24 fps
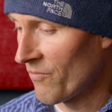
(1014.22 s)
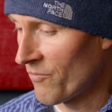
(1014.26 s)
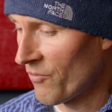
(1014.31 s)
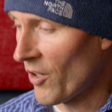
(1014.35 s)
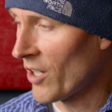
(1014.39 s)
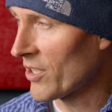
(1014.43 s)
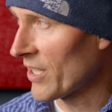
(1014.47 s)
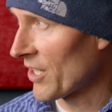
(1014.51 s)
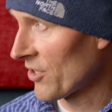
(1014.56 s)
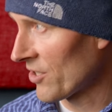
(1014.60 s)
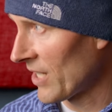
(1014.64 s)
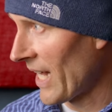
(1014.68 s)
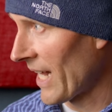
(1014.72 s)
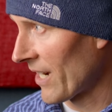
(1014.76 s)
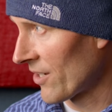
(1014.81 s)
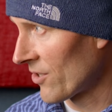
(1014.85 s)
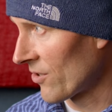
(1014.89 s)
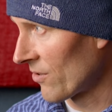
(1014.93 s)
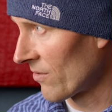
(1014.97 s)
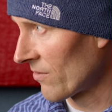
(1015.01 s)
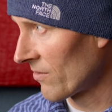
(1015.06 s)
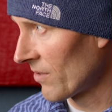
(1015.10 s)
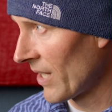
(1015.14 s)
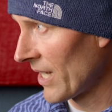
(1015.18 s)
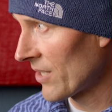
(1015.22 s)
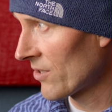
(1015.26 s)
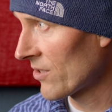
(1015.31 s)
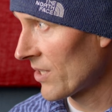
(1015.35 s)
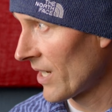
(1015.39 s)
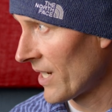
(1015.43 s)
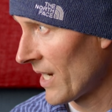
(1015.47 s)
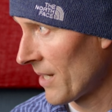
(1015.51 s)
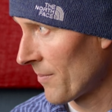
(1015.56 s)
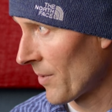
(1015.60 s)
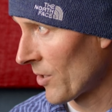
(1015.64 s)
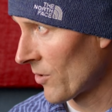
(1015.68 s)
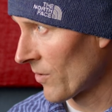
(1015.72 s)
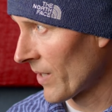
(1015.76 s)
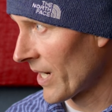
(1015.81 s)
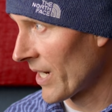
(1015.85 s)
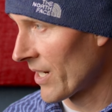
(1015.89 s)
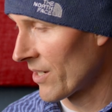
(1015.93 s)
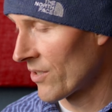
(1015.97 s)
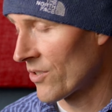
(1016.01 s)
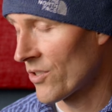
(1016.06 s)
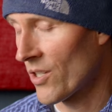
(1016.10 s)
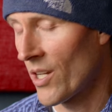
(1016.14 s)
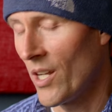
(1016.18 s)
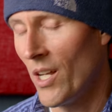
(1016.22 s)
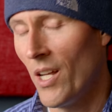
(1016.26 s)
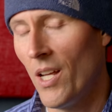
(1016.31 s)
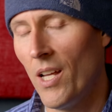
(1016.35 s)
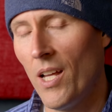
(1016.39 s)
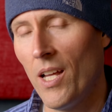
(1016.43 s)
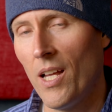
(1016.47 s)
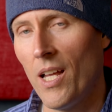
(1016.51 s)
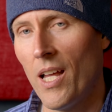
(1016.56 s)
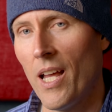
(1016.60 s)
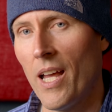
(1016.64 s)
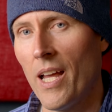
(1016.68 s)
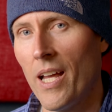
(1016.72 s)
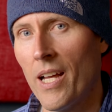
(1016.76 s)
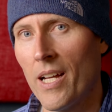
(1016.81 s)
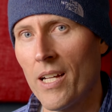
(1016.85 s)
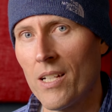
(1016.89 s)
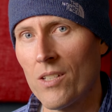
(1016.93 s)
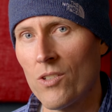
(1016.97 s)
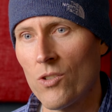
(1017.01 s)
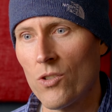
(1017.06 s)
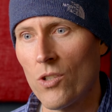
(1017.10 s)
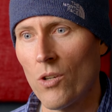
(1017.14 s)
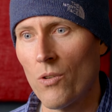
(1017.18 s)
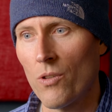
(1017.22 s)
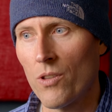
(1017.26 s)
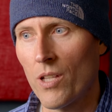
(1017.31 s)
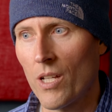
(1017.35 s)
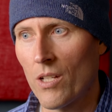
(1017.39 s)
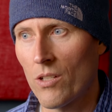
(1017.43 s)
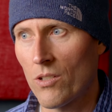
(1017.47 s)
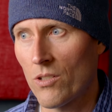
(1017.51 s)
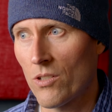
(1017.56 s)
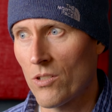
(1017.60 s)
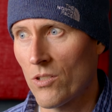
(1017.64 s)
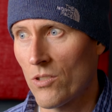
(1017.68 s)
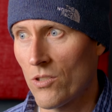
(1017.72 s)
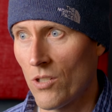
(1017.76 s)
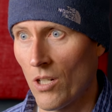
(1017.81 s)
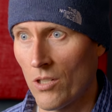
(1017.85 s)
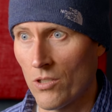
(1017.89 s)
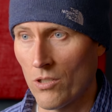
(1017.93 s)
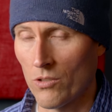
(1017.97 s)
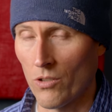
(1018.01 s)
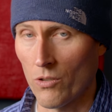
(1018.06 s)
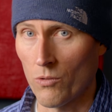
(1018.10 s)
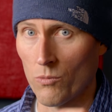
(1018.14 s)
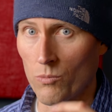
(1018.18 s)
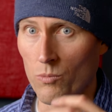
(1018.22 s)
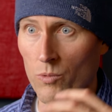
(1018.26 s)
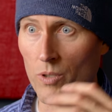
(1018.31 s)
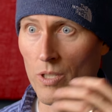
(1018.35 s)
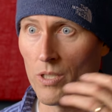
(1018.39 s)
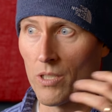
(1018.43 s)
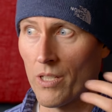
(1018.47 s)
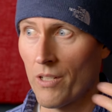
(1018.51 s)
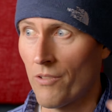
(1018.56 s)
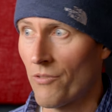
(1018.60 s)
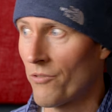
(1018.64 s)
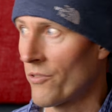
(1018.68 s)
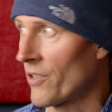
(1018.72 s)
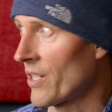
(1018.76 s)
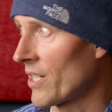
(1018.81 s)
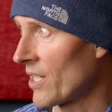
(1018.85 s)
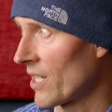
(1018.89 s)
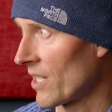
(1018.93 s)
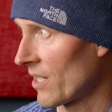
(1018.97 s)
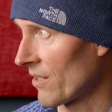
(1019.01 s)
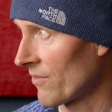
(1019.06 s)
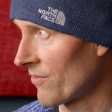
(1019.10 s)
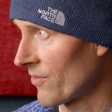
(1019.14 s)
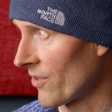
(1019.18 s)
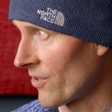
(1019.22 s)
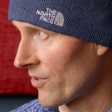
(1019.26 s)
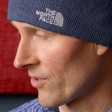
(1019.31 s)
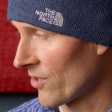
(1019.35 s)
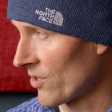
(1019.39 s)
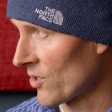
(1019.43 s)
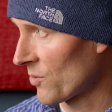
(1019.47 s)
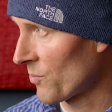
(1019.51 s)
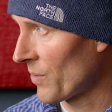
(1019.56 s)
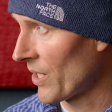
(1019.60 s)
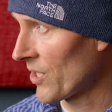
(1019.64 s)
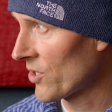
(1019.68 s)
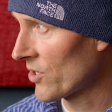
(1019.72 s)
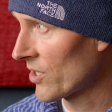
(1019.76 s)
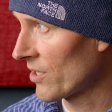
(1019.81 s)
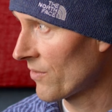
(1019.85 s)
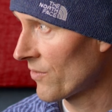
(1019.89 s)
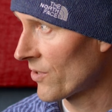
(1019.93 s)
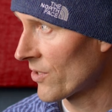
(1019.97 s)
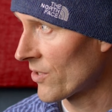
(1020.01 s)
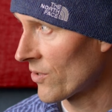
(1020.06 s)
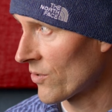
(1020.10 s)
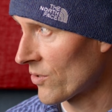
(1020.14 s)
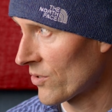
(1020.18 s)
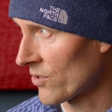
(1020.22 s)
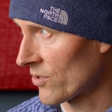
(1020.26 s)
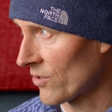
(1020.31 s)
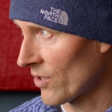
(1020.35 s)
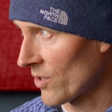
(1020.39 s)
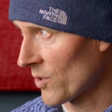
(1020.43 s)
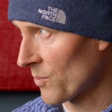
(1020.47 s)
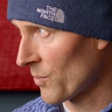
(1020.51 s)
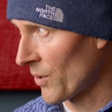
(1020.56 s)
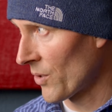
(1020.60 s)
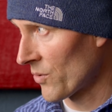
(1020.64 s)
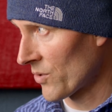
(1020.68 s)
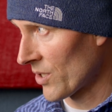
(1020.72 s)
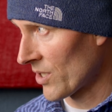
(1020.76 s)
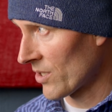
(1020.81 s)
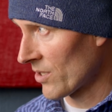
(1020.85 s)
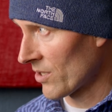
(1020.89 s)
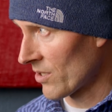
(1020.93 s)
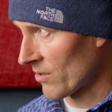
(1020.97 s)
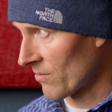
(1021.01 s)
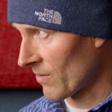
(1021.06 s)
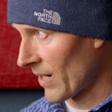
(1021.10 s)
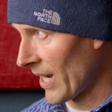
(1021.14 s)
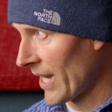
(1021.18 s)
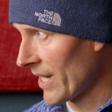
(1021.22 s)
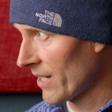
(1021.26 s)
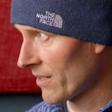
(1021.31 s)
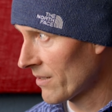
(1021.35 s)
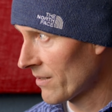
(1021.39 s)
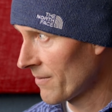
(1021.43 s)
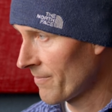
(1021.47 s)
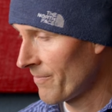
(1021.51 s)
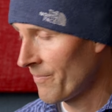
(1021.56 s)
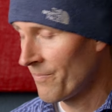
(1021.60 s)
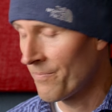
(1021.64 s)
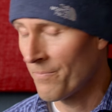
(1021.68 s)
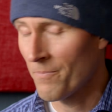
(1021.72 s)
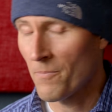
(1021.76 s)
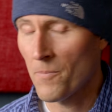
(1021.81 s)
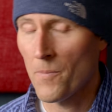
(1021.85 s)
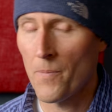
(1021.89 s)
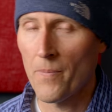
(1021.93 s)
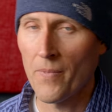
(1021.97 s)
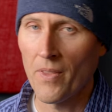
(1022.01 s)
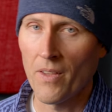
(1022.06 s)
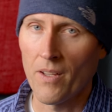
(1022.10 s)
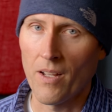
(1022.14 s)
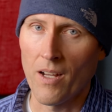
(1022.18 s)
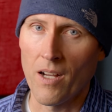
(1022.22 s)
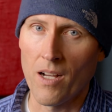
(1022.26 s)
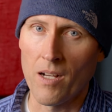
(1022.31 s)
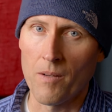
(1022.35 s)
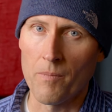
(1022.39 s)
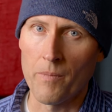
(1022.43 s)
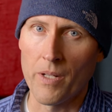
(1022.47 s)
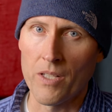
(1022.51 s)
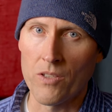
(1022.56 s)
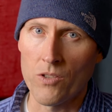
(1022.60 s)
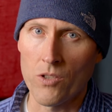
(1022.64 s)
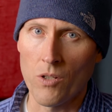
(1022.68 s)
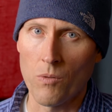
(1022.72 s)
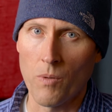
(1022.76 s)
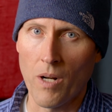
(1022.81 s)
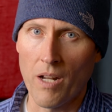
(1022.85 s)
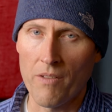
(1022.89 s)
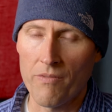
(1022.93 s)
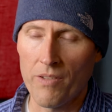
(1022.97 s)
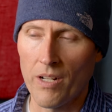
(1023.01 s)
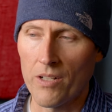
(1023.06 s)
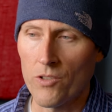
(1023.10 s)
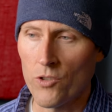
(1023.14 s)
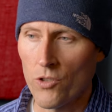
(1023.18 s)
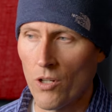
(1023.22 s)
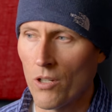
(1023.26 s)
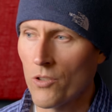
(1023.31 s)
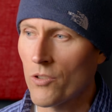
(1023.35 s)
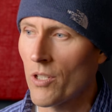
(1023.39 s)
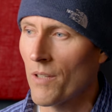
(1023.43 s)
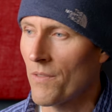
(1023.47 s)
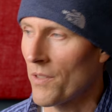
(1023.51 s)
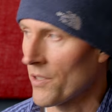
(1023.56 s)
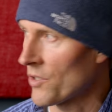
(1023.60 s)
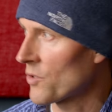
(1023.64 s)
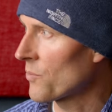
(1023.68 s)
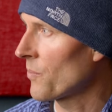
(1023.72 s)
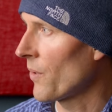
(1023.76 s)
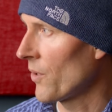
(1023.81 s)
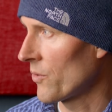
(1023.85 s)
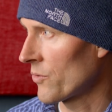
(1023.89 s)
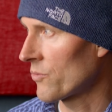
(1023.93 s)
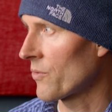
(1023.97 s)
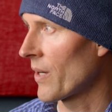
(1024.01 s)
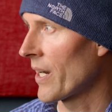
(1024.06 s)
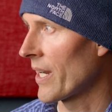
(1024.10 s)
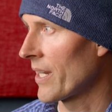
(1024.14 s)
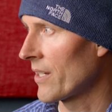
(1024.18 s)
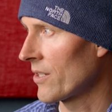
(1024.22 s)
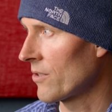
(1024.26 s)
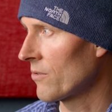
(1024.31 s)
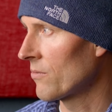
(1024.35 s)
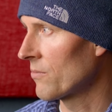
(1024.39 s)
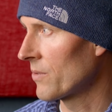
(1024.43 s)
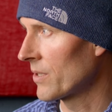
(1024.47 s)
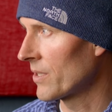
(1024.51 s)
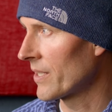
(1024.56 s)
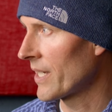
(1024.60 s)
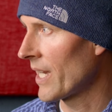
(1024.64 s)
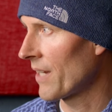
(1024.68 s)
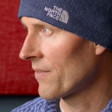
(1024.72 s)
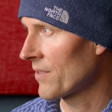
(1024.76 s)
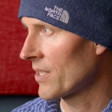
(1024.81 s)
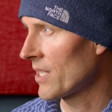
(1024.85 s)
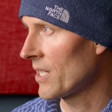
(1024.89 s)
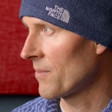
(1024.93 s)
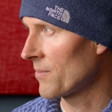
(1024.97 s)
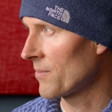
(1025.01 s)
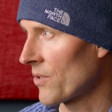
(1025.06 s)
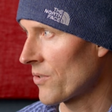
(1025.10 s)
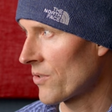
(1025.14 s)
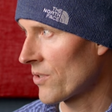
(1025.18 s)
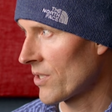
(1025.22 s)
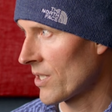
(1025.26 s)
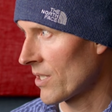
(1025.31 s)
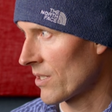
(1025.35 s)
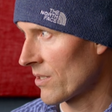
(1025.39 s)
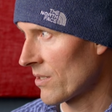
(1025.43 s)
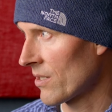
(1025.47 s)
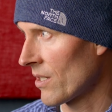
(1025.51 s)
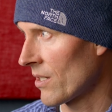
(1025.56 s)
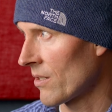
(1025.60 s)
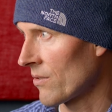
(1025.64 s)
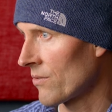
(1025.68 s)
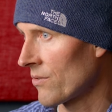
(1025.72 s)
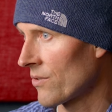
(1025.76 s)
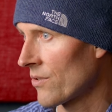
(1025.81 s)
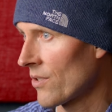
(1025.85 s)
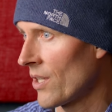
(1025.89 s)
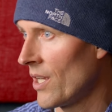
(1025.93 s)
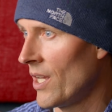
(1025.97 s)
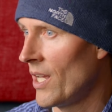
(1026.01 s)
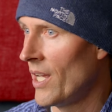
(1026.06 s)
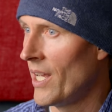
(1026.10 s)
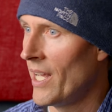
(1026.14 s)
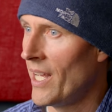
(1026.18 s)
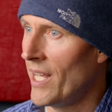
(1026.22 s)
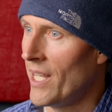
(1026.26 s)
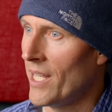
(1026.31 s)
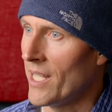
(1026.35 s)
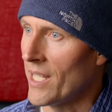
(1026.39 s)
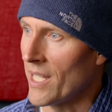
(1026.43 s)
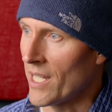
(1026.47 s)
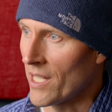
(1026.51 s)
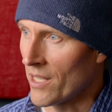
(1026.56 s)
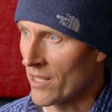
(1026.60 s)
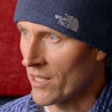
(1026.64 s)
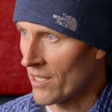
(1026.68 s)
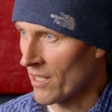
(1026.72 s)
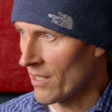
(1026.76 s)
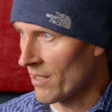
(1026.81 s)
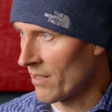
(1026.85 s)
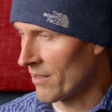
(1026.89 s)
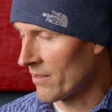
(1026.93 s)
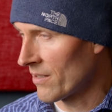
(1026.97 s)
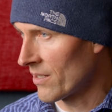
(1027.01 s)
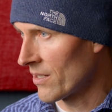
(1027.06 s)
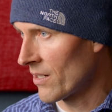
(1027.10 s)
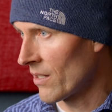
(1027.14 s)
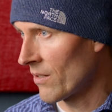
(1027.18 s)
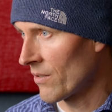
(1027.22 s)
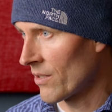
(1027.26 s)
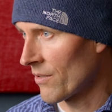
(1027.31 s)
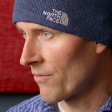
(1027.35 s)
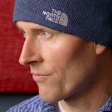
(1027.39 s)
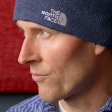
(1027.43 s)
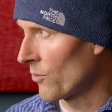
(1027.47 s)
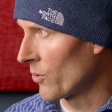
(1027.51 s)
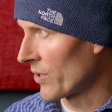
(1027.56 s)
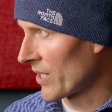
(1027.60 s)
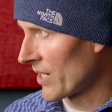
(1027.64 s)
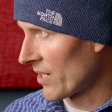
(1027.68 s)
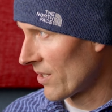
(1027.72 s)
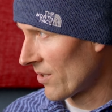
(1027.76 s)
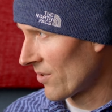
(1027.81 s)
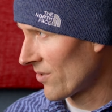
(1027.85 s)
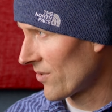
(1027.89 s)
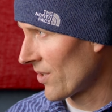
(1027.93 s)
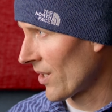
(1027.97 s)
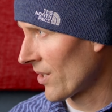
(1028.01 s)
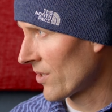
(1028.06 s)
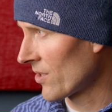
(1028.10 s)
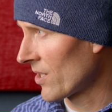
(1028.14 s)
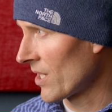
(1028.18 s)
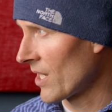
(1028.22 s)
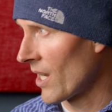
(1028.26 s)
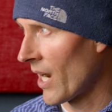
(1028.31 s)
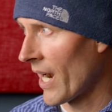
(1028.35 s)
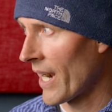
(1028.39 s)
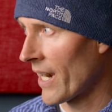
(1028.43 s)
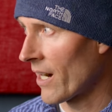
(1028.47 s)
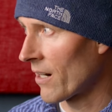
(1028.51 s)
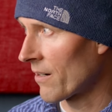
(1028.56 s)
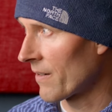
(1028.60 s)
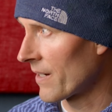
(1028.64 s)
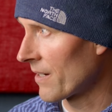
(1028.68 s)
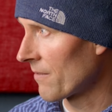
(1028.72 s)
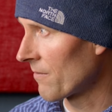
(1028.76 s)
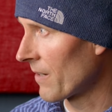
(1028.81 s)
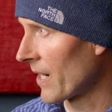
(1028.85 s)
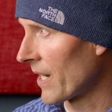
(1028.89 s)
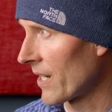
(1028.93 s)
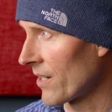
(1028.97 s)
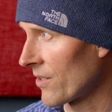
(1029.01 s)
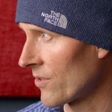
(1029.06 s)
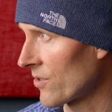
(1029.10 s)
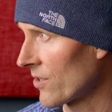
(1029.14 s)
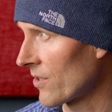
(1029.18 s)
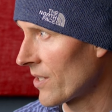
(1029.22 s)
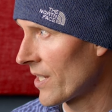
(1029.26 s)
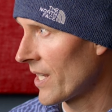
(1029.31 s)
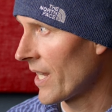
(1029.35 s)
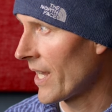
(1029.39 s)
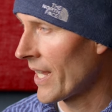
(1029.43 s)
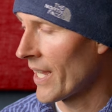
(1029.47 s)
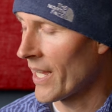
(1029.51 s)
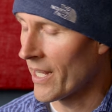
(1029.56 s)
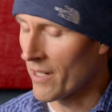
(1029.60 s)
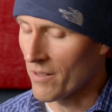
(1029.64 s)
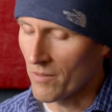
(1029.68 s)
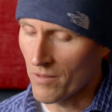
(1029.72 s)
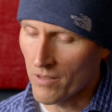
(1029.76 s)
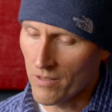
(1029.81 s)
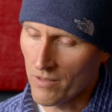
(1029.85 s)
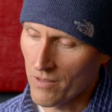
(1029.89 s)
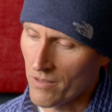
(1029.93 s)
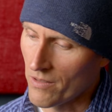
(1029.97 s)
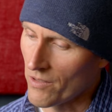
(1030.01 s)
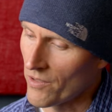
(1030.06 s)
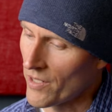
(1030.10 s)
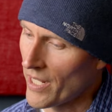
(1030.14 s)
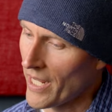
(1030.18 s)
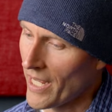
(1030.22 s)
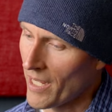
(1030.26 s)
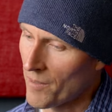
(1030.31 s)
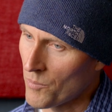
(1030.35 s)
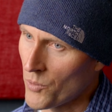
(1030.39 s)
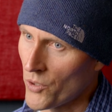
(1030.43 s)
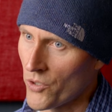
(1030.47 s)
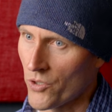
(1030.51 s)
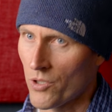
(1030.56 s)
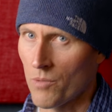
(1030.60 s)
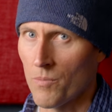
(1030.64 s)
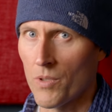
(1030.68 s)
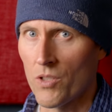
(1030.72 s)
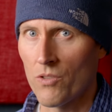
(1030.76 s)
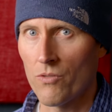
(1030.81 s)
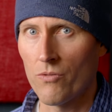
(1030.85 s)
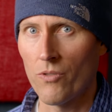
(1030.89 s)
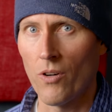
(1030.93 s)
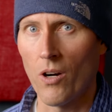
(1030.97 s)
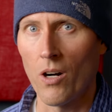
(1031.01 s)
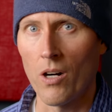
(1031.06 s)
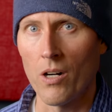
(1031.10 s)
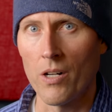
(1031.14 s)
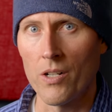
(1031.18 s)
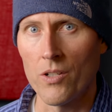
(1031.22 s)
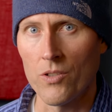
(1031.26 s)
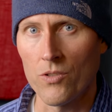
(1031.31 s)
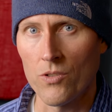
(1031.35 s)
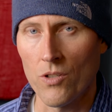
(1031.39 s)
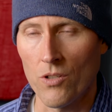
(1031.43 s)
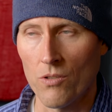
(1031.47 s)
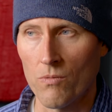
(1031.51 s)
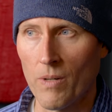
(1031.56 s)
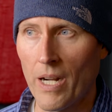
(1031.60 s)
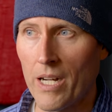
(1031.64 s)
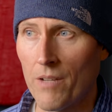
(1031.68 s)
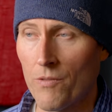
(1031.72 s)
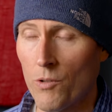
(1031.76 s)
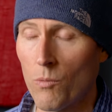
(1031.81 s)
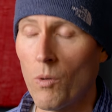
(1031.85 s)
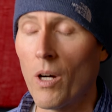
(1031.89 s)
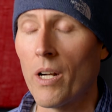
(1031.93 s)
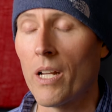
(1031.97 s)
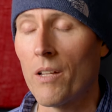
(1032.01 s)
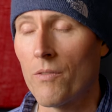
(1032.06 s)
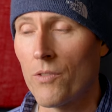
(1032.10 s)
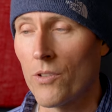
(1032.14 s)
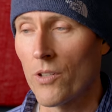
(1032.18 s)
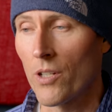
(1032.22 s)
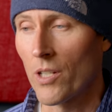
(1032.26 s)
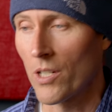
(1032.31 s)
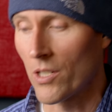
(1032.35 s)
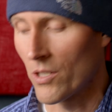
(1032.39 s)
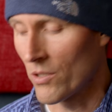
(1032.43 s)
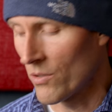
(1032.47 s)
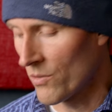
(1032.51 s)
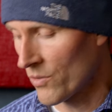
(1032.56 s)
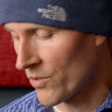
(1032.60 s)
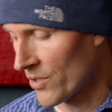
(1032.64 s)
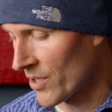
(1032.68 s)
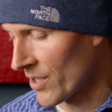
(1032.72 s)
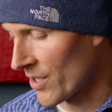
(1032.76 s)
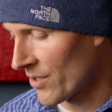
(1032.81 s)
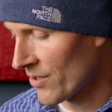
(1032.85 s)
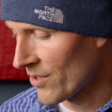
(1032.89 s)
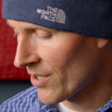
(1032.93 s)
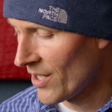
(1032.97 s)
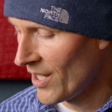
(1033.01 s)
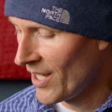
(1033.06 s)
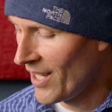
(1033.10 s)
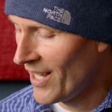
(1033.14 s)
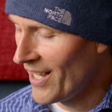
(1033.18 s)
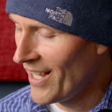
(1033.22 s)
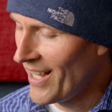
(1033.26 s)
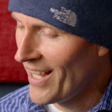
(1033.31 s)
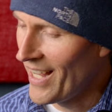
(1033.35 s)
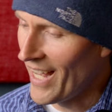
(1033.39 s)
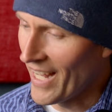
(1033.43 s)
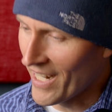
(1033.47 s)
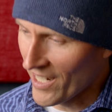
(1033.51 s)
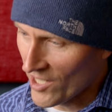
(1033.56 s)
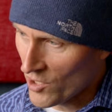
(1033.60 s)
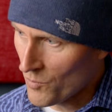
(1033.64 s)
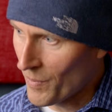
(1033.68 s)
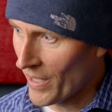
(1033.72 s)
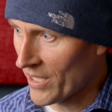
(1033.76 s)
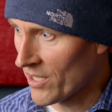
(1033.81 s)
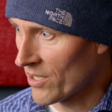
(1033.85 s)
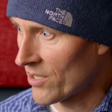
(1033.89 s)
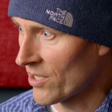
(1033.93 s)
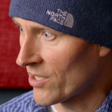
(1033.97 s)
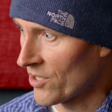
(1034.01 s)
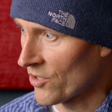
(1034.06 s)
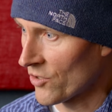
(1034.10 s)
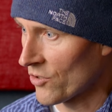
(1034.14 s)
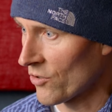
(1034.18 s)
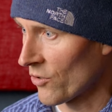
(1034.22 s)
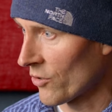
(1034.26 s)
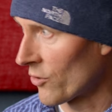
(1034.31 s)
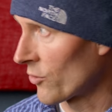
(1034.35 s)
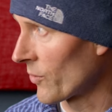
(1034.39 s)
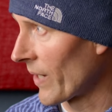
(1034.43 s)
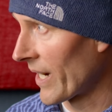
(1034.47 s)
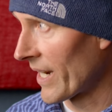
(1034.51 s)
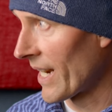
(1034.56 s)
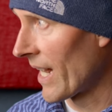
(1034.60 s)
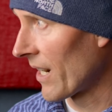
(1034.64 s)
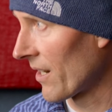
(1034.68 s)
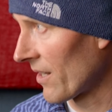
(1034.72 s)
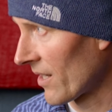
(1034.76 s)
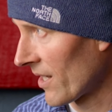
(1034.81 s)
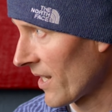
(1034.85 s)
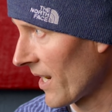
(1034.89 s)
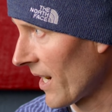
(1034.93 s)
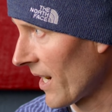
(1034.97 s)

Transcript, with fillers: far less latitude, less dynamic range. Right. And so things start to look really freaky at first, especially if you're used to exposing to the right. Mm-hmm. Um, and so what I found is you also have to expose right. You really have to those skin tones in the you know the 40 to 60 IRE range. You can't you can't push them as far as to the right if you want if you're going to use this and expect it to just look great out of the